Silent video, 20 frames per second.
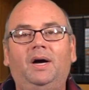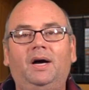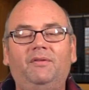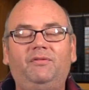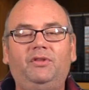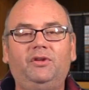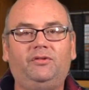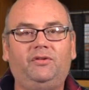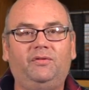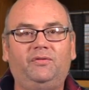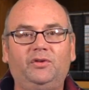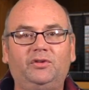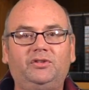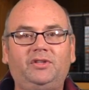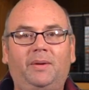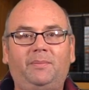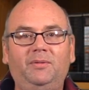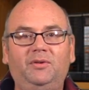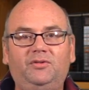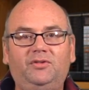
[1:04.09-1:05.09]
If this is the first
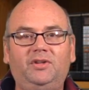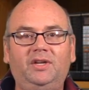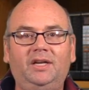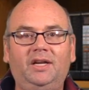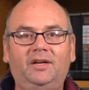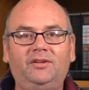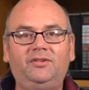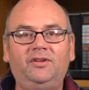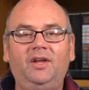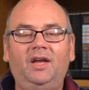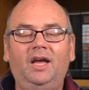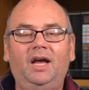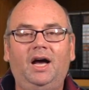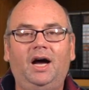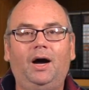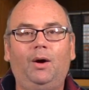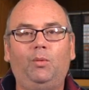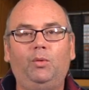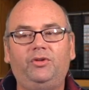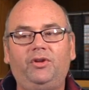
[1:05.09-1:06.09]
time you've seen us,
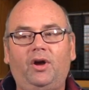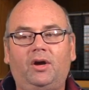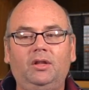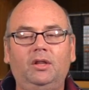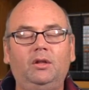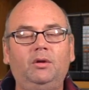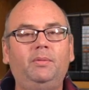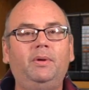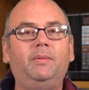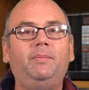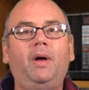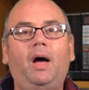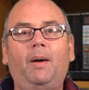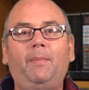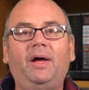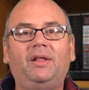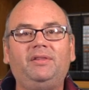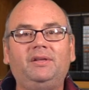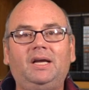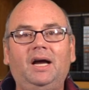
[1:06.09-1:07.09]
we'll talk a little bit
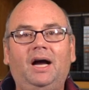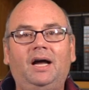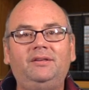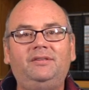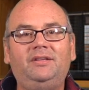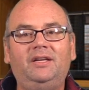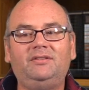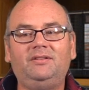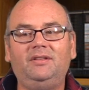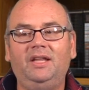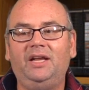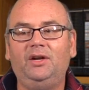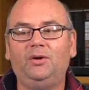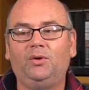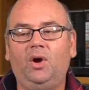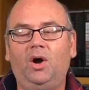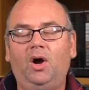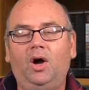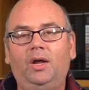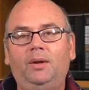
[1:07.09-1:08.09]
about the contest later
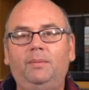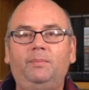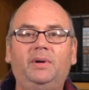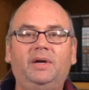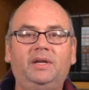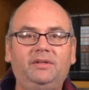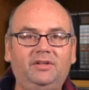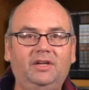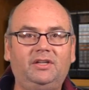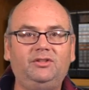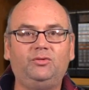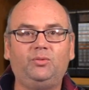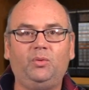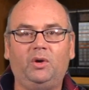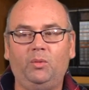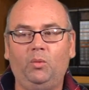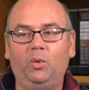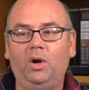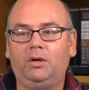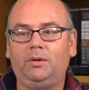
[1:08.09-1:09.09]
on, but I just
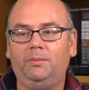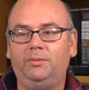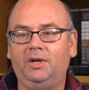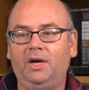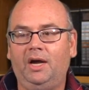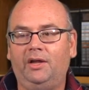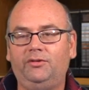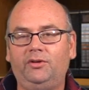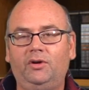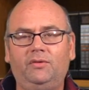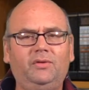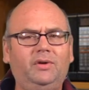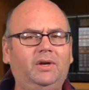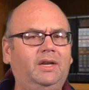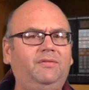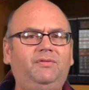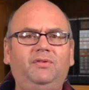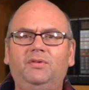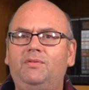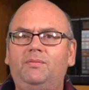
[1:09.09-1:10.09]
want to welcome you guys over.
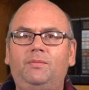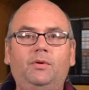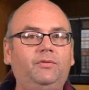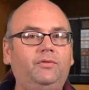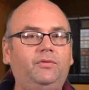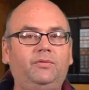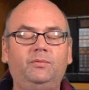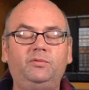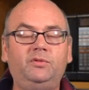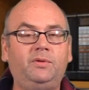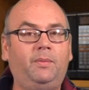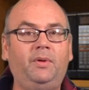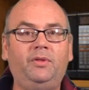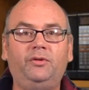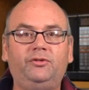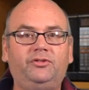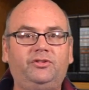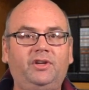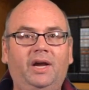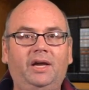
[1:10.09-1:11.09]
And if you come over from some
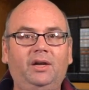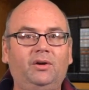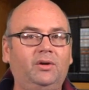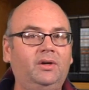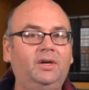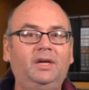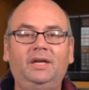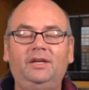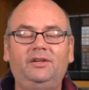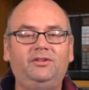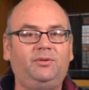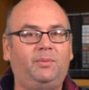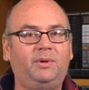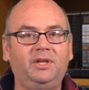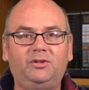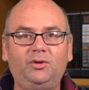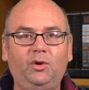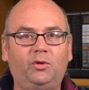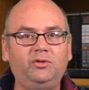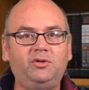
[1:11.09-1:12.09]
other site or somebody
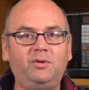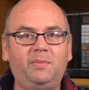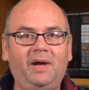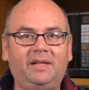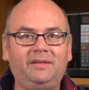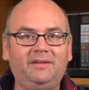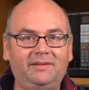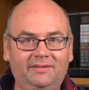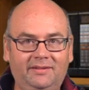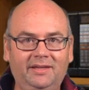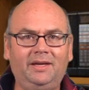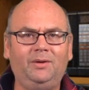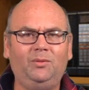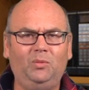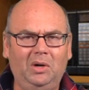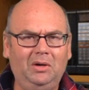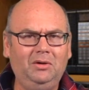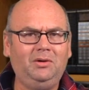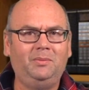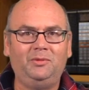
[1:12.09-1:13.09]
told you about this thing,
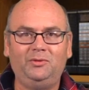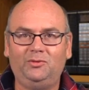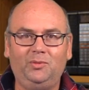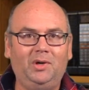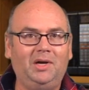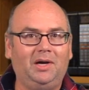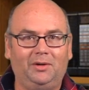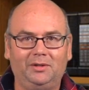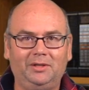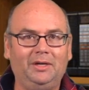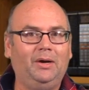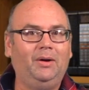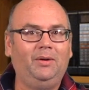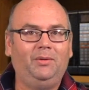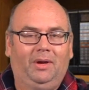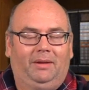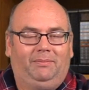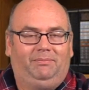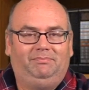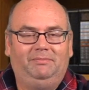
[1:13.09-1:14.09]
welcome as well.
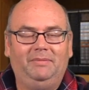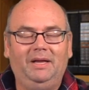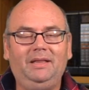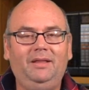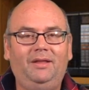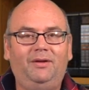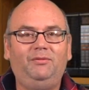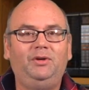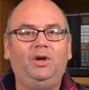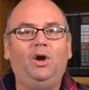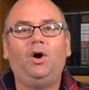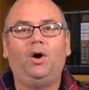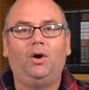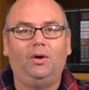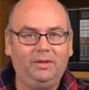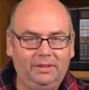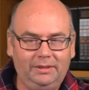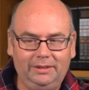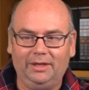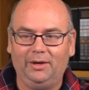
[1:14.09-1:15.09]
I love you
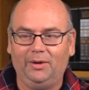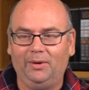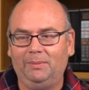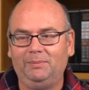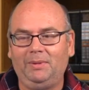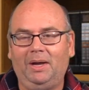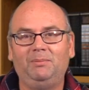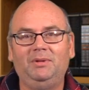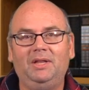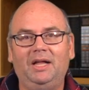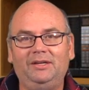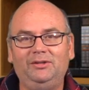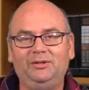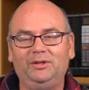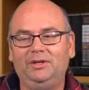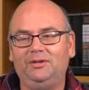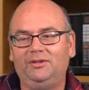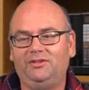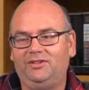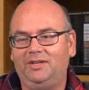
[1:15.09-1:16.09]
all. I'm glad you're
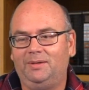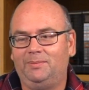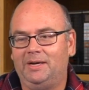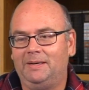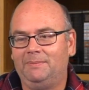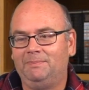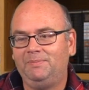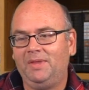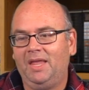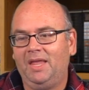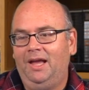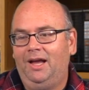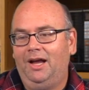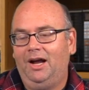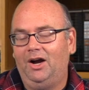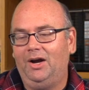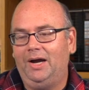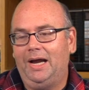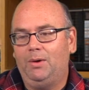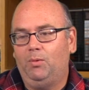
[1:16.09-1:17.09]
here to see me.
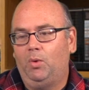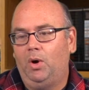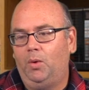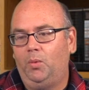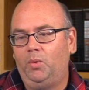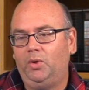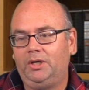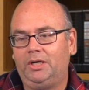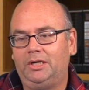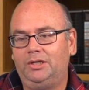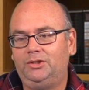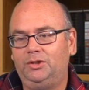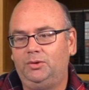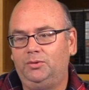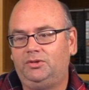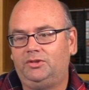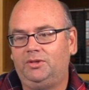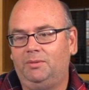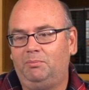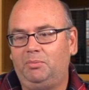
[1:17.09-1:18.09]
All right, well, we're going to do
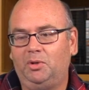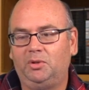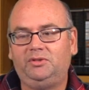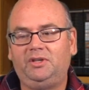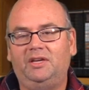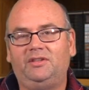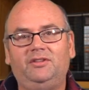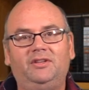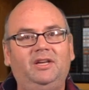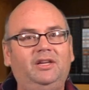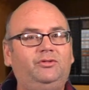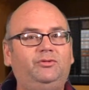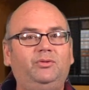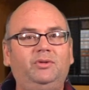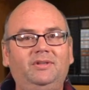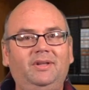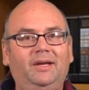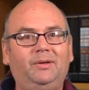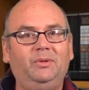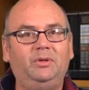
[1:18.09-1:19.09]
some birthdays and
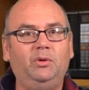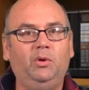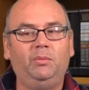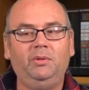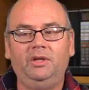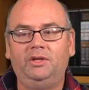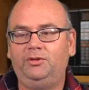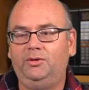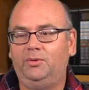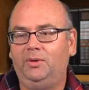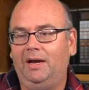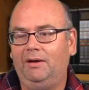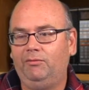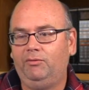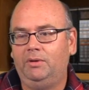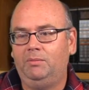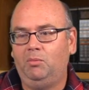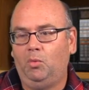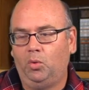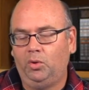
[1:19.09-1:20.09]
histories like we normally do
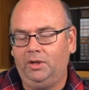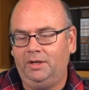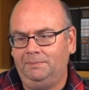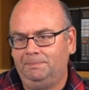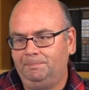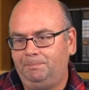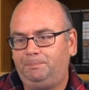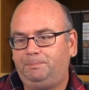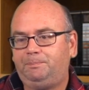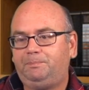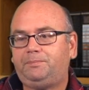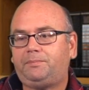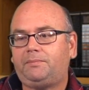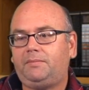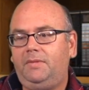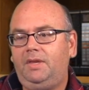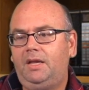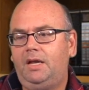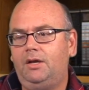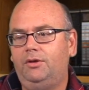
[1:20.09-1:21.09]
every morning.
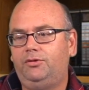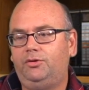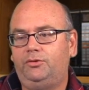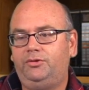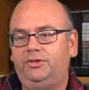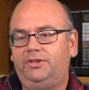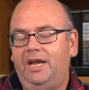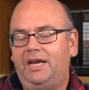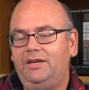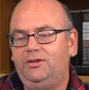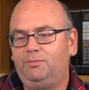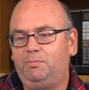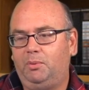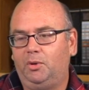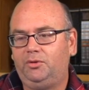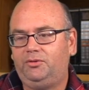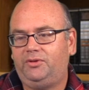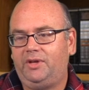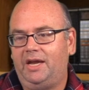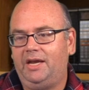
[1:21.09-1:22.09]
So today's
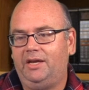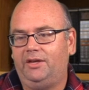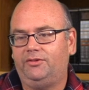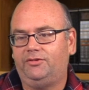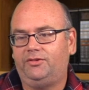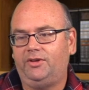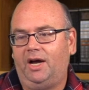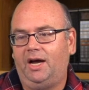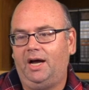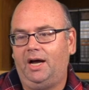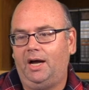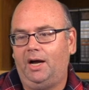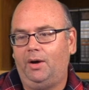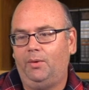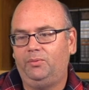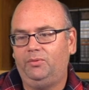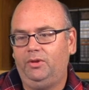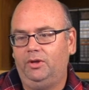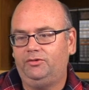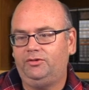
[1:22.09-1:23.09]
birthdays,
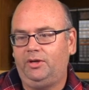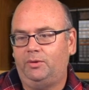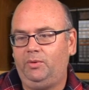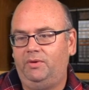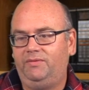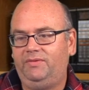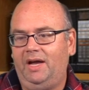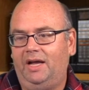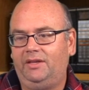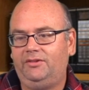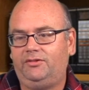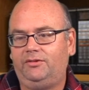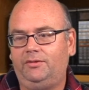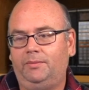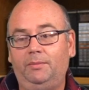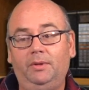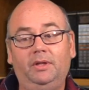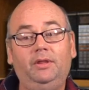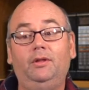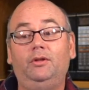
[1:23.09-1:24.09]
looks like we've got
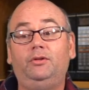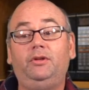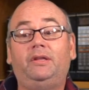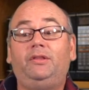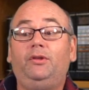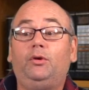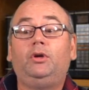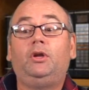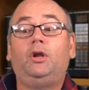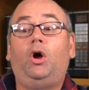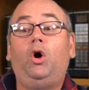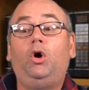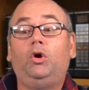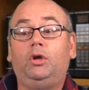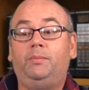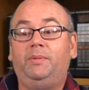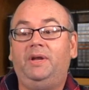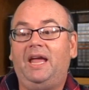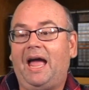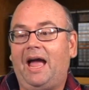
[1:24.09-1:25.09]
some, it looks like they're all
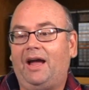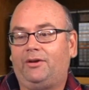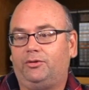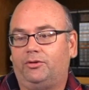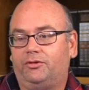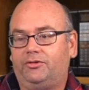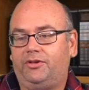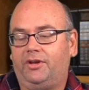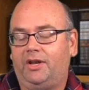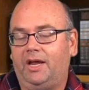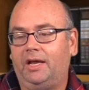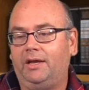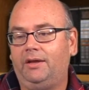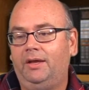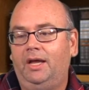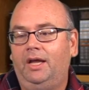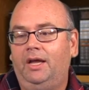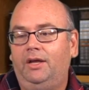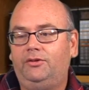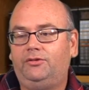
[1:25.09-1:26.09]
going to be actors today.
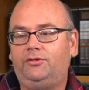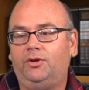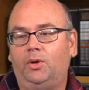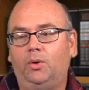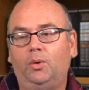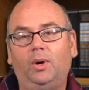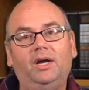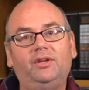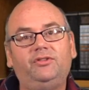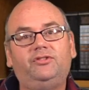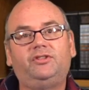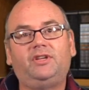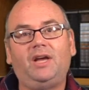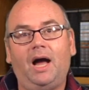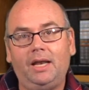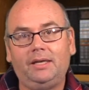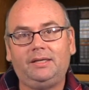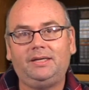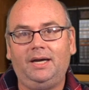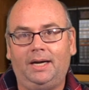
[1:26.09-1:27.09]
So
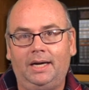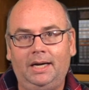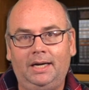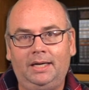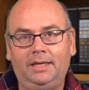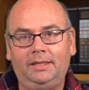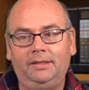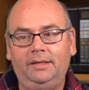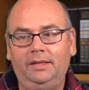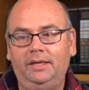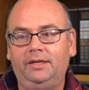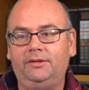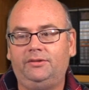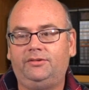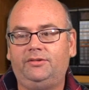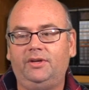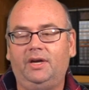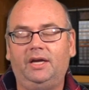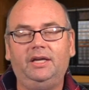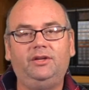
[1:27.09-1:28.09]
Scott Conn,
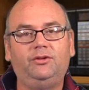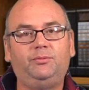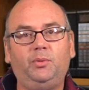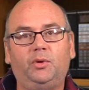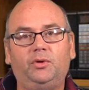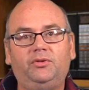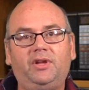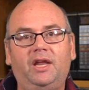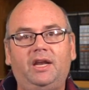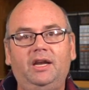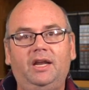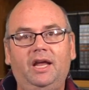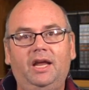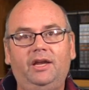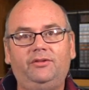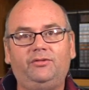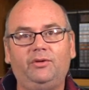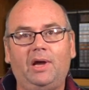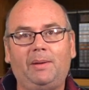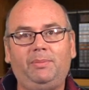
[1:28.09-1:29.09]
it's his birthday
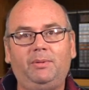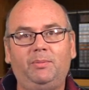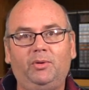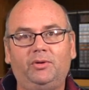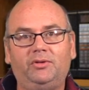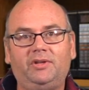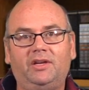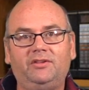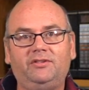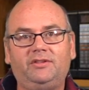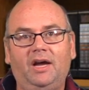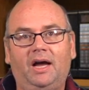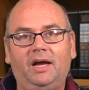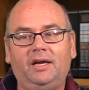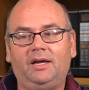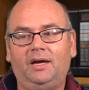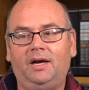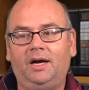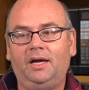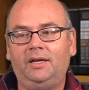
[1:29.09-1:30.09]
today, so happy birthday, Scott
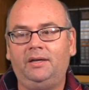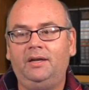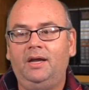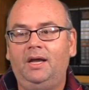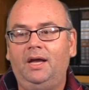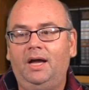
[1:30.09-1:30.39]
Conn.